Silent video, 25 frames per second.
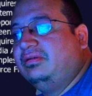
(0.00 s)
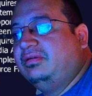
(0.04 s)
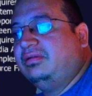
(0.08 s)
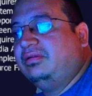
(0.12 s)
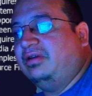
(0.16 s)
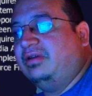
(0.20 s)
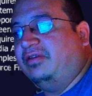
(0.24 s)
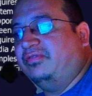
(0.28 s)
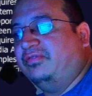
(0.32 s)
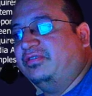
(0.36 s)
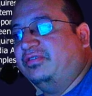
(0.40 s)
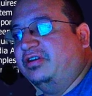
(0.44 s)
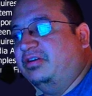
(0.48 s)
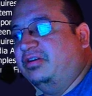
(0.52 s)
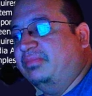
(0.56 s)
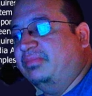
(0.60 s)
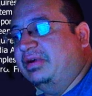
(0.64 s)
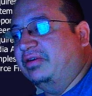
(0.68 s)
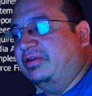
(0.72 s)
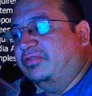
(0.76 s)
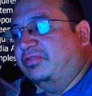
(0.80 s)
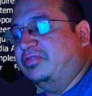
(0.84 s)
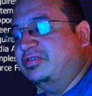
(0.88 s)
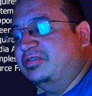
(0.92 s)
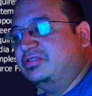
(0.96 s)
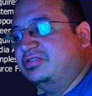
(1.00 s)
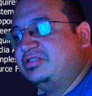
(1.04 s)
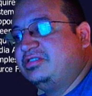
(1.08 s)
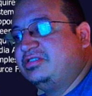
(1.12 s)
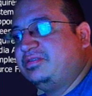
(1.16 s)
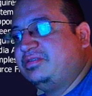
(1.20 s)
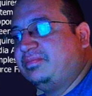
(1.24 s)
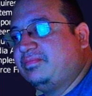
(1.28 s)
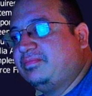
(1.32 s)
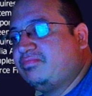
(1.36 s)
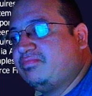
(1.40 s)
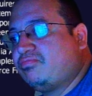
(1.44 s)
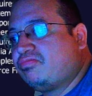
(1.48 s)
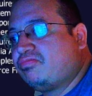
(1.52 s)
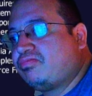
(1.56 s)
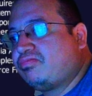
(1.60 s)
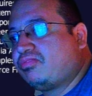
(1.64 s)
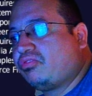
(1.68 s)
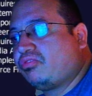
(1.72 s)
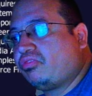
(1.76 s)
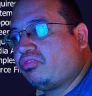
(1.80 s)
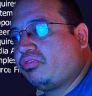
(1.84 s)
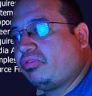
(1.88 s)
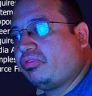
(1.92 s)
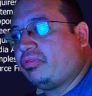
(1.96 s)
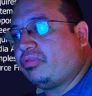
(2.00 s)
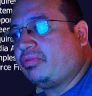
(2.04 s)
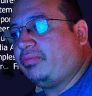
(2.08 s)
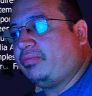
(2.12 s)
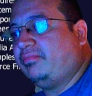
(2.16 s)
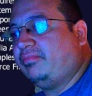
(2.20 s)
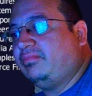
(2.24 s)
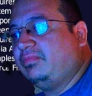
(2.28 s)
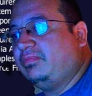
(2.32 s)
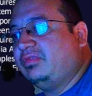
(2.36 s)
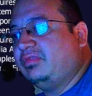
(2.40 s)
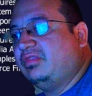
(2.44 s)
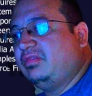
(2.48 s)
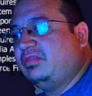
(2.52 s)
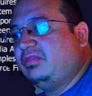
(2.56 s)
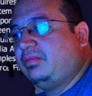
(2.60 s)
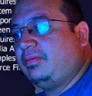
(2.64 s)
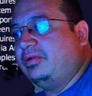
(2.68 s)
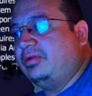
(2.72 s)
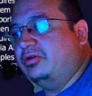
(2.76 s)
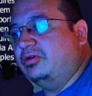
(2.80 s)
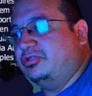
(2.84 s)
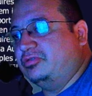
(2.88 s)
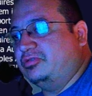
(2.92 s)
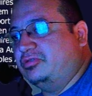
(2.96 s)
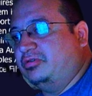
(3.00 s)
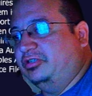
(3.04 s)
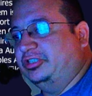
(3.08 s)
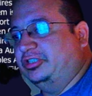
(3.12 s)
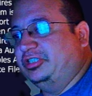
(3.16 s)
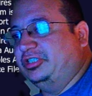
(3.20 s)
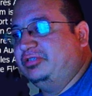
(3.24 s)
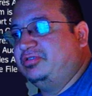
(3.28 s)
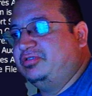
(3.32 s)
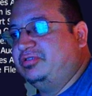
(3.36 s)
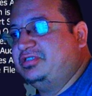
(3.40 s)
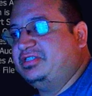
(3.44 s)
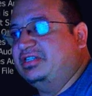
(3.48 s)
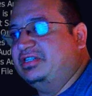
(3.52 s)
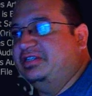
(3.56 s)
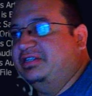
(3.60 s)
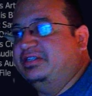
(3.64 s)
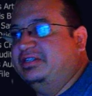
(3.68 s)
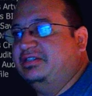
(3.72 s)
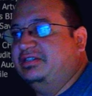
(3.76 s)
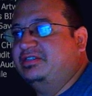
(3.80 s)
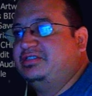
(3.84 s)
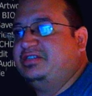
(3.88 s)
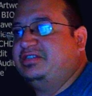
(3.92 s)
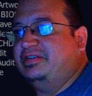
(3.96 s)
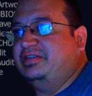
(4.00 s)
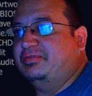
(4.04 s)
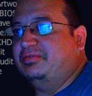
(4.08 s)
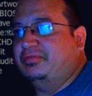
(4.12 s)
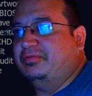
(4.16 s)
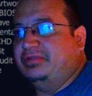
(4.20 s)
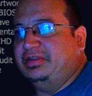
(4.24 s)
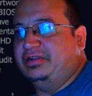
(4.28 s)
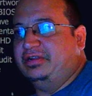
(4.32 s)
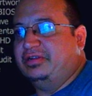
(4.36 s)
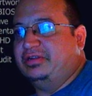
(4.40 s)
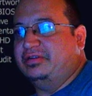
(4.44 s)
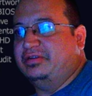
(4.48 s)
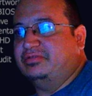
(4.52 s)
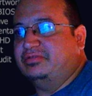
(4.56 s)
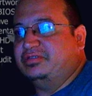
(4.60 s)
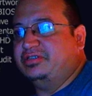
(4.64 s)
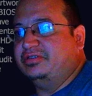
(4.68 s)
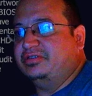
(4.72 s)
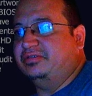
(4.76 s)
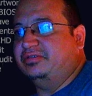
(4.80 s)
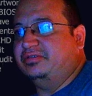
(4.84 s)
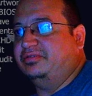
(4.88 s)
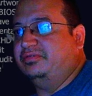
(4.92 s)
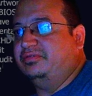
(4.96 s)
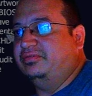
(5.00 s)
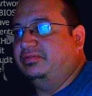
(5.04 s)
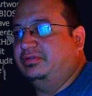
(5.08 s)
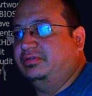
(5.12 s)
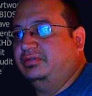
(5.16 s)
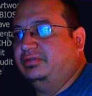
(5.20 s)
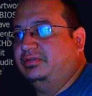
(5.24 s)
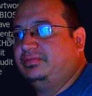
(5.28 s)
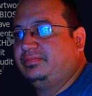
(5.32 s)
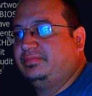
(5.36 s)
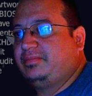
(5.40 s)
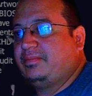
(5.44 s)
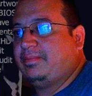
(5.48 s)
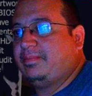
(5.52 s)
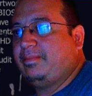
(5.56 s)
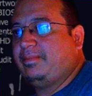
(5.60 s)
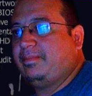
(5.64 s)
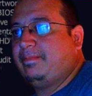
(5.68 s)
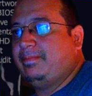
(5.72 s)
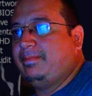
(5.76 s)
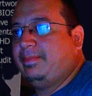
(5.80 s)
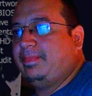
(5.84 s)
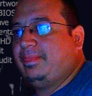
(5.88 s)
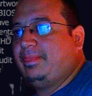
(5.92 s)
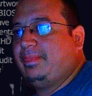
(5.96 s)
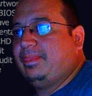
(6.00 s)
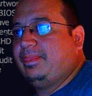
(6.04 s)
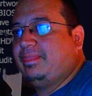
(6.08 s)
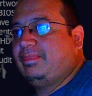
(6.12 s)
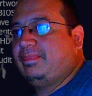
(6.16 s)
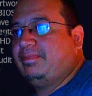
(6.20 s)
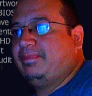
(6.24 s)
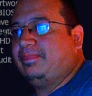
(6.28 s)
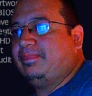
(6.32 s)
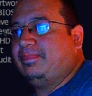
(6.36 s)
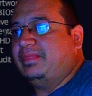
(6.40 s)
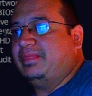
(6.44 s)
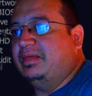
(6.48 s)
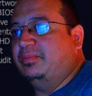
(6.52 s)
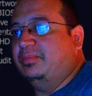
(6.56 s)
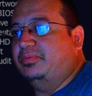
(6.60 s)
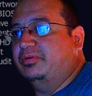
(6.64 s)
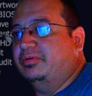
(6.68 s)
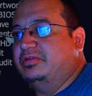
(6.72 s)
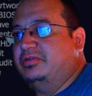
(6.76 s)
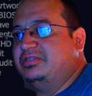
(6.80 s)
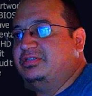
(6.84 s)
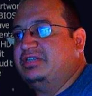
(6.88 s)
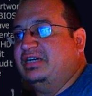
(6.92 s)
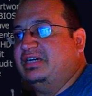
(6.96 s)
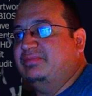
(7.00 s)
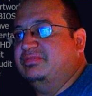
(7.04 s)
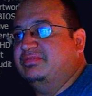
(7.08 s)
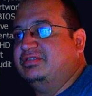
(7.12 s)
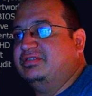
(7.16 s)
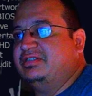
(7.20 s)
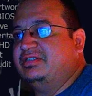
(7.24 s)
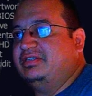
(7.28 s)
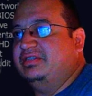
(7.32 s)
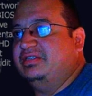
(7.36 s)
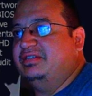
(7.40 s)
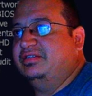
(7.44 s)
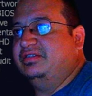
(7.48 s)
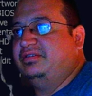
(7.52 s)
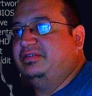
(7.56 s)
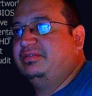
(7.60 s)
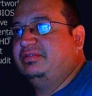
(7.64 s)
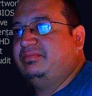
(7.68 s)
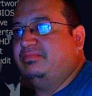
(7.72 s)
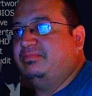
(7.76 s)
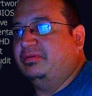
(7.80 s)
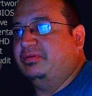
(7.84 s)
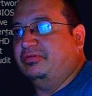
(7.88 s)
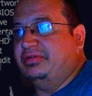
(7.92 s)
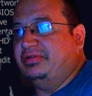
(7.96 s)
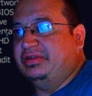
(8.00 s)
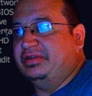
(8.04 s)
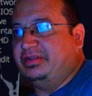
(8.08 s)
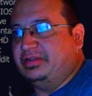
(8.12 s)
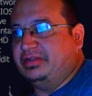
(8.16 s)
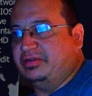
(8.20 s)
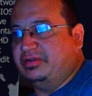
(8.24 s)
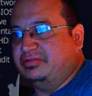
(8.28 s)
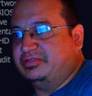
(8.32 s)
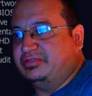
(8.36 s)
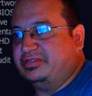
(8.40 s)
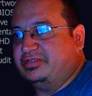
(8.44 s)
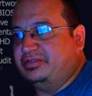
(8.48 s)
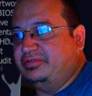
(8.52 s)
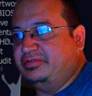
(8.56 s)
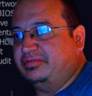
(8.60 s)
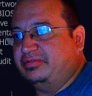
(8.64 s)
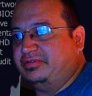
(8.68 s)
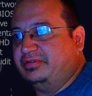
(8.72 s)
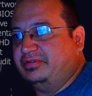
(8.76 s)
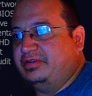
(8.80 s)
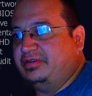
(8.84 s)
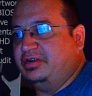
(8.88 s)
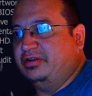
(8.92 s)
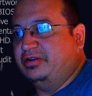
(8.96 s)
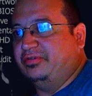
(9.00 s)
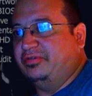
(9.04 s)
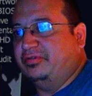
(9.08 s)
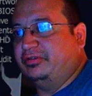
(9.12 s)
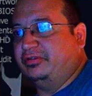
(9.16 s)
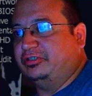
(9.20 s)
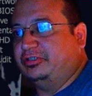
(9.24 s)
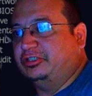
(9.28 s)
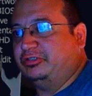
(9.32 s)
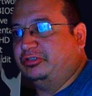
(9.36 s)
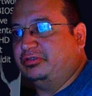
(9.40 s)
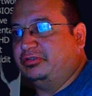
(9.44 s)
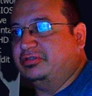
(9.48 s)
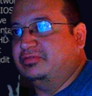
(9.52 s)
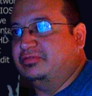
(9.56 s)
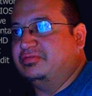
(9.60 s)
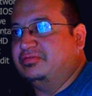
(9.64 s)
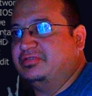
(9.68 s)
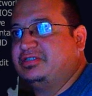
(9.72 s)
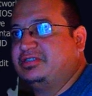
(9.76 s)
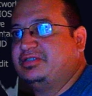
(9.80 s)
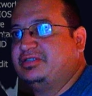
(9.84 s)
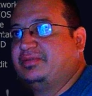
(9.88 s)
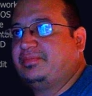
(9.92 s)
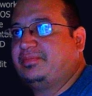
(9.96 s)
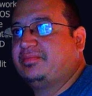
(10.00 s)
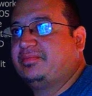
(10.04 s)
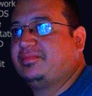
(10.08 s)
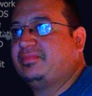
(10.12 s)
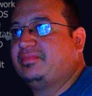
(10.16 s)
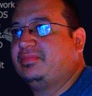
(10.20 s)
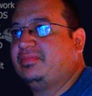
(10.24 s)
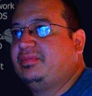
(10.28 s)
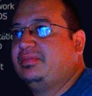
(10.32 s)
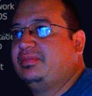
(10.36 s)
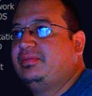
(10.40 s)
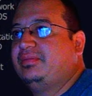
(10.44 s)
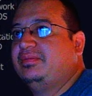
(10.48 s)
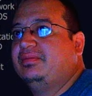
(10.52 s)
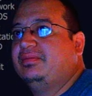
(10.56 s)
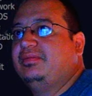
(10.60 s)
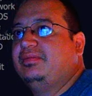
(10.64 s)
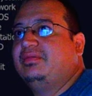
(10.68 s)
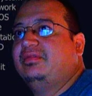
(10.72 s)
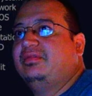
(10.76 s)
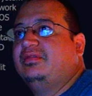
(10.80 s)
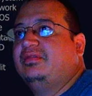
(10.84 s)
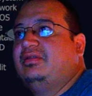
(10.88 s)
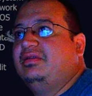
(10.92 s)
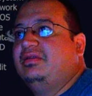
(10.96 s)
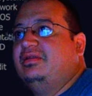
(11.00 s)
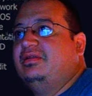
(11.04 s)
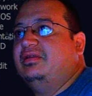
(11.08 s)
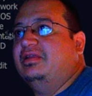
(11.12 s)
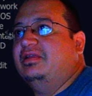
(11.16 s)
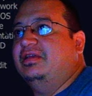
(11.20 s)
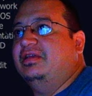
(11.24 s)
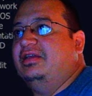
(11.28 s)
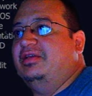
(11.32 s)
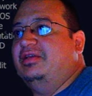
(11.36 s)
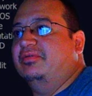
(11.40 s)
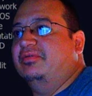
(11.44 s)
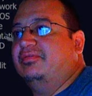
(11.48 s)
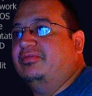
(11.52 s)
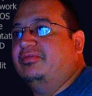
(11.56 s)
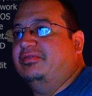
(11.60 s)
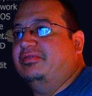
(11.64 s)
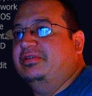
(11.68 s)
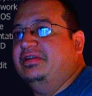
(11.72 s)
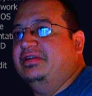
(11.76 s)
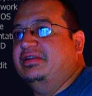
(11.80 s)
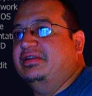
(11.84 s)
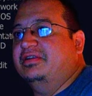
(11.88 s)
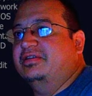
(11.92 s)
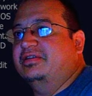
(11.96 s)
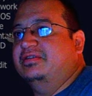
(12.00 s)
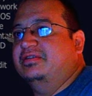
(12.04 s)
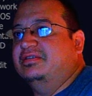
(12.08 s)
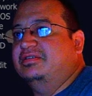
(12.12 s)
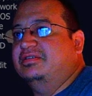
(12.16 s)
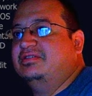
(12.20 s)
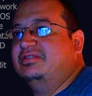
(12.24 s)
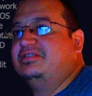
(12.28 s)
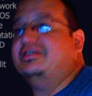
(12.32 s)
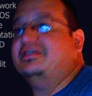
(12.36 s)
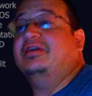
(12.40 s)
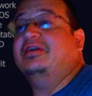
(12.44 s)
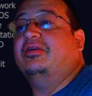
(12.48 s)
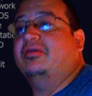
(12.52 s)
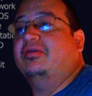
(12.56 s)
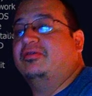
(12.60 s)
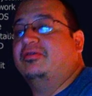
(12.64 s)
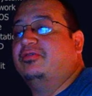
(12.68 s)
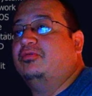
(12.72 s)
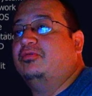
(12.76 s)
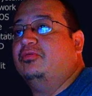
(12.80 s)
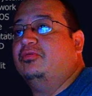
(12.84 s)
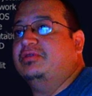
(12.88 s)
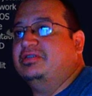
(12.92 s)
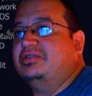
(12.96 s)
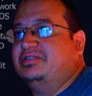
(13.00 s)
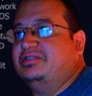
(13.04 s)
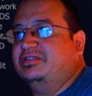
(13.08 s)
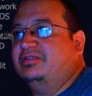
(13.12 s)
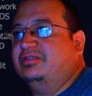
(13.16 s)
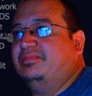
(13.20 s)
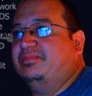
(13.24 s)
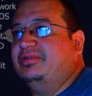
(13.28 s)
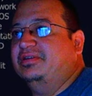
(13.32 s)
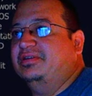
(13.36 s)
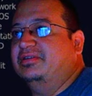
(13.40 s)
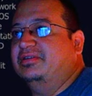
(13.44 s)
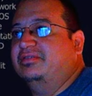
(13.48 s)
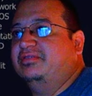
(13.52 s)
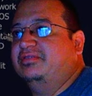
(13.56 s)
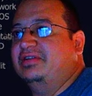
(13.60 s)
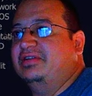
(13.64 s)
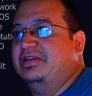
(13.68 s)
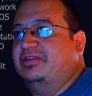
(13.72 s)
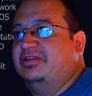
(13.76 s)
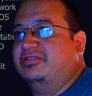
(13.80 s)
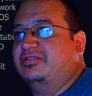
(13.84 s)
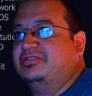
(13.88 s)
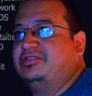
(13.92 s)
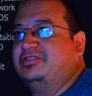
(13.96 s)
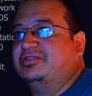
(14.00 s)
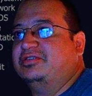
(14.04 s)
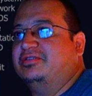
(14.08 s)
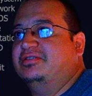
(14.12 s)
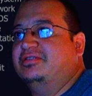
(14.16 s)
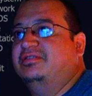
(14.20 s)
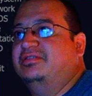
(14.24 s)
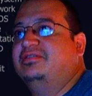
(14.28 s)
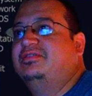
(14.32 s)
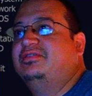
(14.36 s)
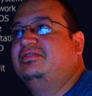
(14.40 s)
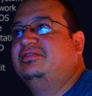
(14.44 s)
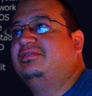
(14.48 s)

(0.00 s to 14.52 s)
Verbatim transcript: I forgot about this. Go to our general settings, and we'll need to go to uh, input assignments again. We'll need to go to other controls. And we'll need to set our coins up here and our start.